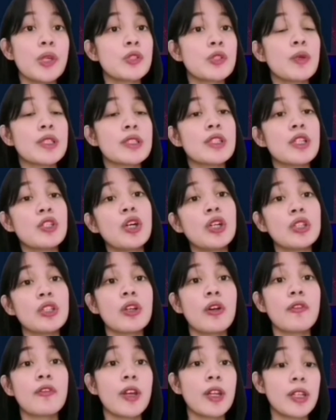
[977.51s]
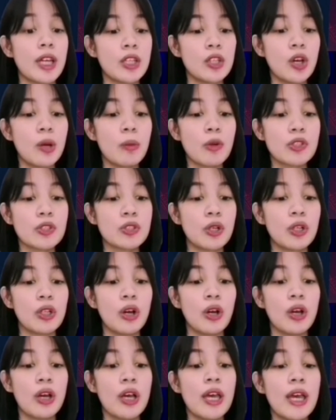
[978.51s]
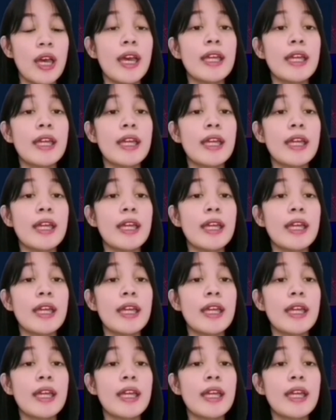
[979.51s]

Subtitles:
which was the daughter of Fernando Amorsolo,